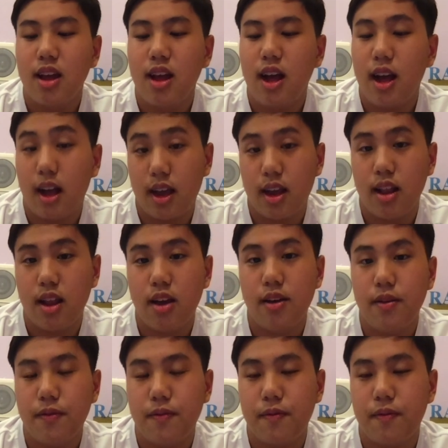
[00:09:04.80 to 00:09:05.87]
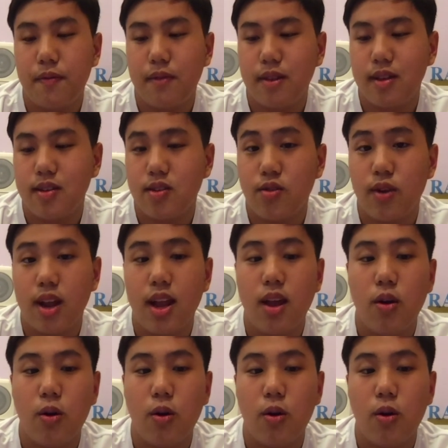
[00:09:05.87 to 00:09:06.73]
I love this really